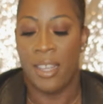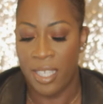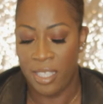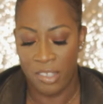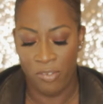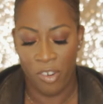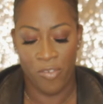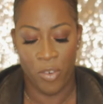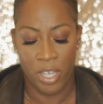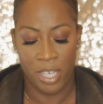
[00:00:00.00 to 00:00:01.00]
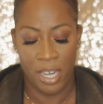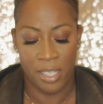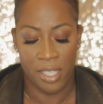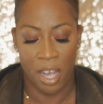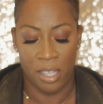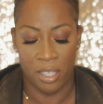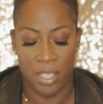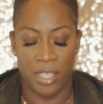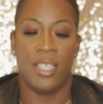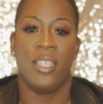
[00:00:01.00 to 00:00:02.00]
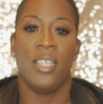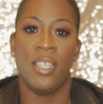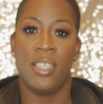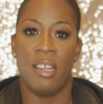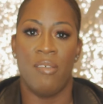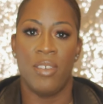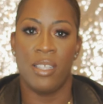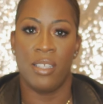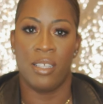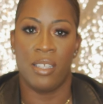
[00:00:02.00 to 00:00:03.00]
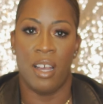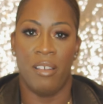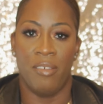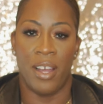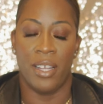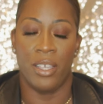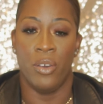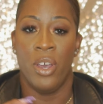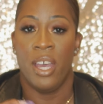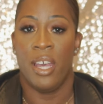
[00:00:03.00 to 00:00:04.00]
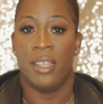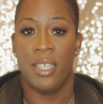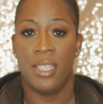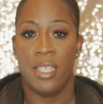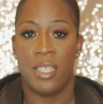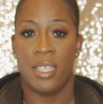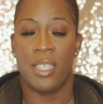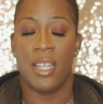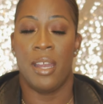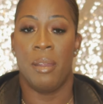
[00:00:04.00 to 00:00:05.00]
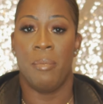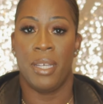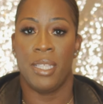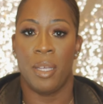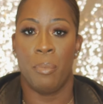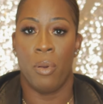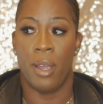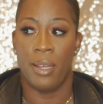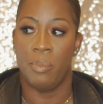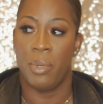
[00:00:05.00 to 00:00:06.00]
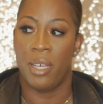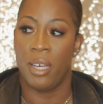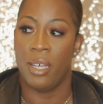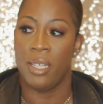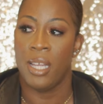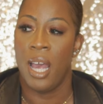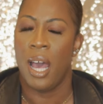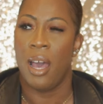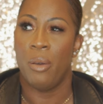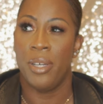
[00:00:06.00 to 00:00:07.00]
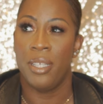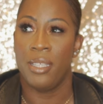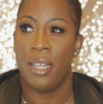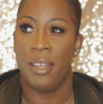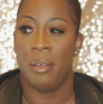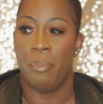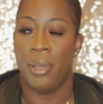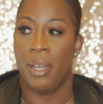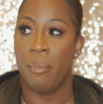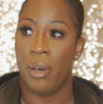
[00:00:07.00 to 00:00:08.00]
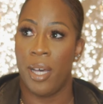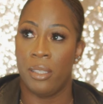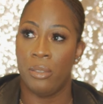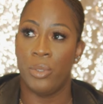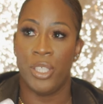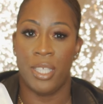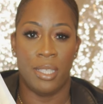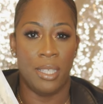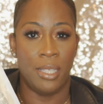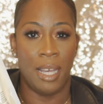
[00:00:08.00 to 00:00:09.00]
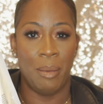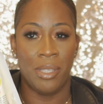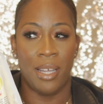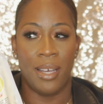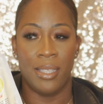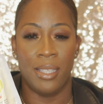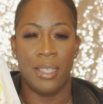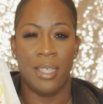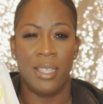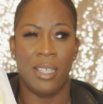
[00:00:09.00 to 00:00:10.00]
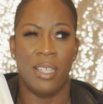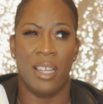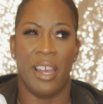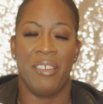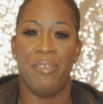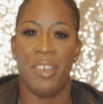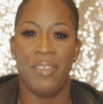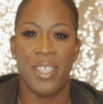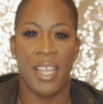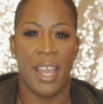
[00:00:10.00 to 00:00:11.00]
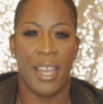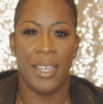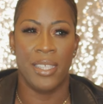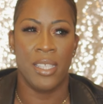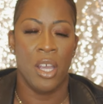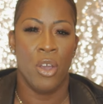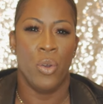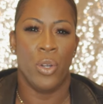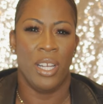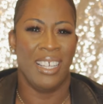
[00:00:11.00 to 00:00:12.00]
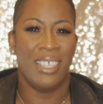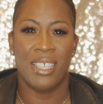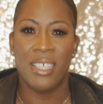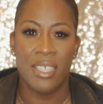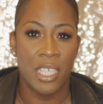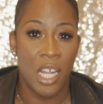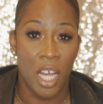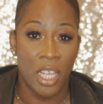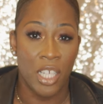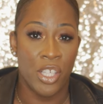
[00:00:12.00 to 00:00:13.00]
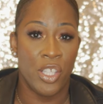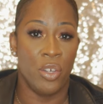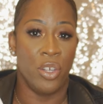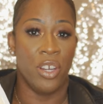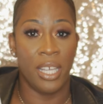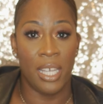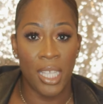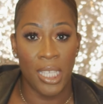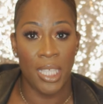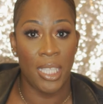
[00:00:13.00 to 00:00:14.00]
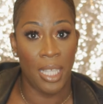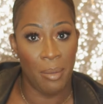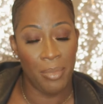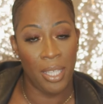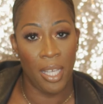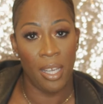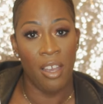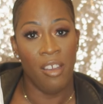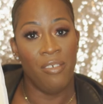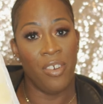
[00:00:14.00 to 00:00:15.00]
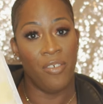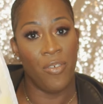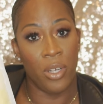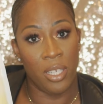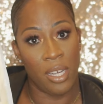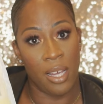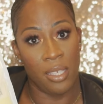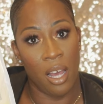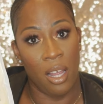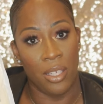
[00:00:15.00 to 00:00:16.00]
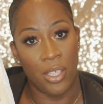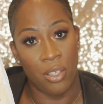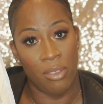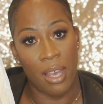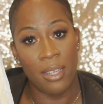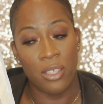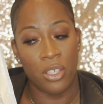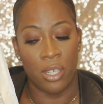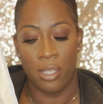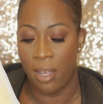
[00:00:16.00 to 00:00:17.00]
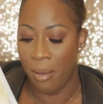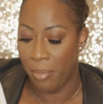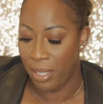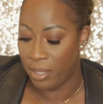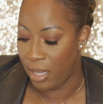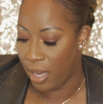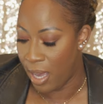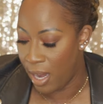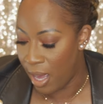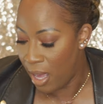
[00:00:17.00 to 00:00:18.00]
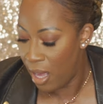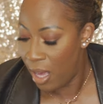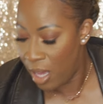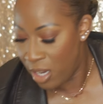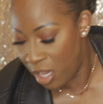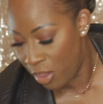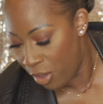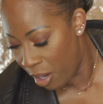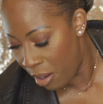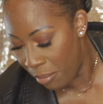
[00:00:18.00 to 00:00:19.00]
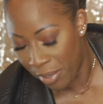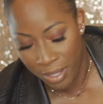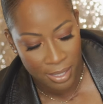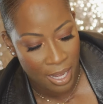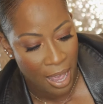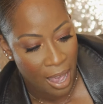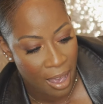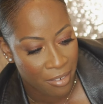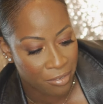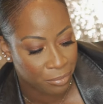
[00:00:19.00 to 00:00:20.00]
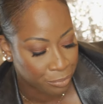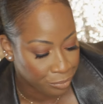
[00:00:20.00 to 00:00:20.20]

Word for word: this is for $49. This is a $76 value, and this is just an amazing price because I want to say the big bottle, which is the same size as this, is like $58 or like $60. So you're getting the same thing for $49. So that is just amazing, and another must-have.